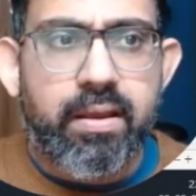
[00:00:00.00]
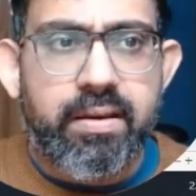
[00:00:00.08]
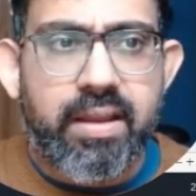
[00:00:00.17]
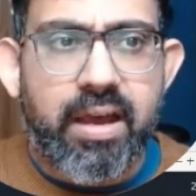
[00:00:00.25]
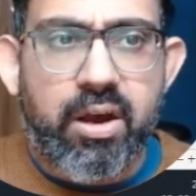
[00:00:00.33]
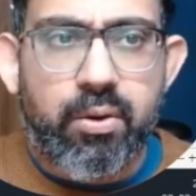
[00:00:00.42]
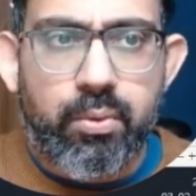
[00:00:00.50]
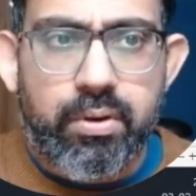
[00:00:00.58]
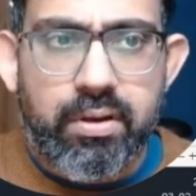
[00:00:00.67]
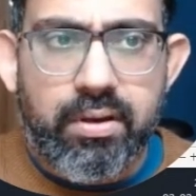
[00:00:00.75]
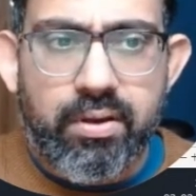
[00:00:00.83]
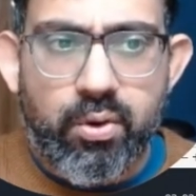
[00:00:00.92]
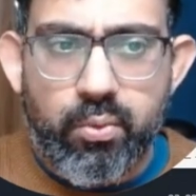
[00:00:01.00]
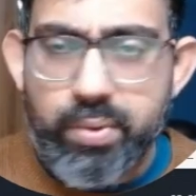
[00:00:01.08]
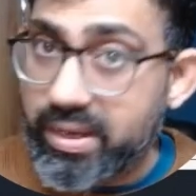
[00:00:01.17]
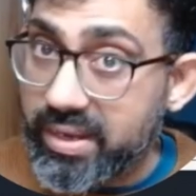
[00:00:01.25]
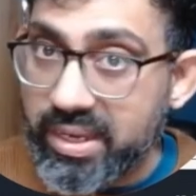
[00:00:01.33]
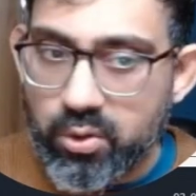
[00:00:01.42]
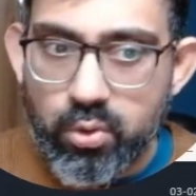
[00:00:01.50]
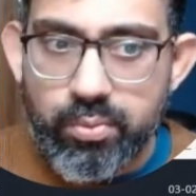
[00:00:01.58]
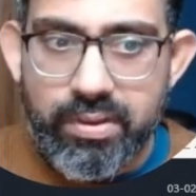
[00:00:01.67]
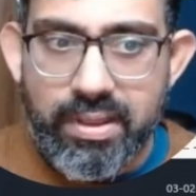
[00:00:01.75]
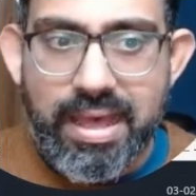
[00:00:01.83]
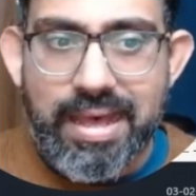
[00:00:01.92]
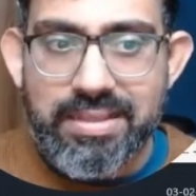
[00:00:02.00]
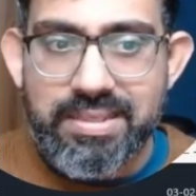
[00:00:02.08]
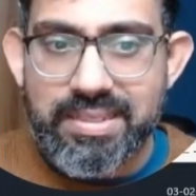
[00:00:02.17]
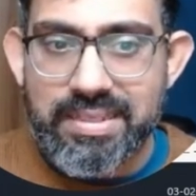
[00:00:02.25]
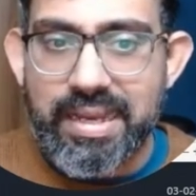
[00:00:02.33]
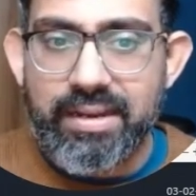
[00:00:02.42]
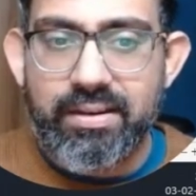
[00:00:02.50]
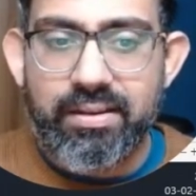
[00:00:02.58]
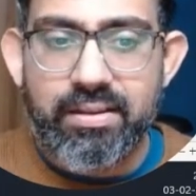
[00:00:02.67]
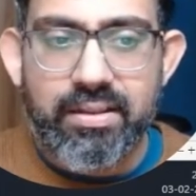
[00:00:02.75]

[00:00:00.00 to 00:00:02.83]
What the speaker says: Now we again go and select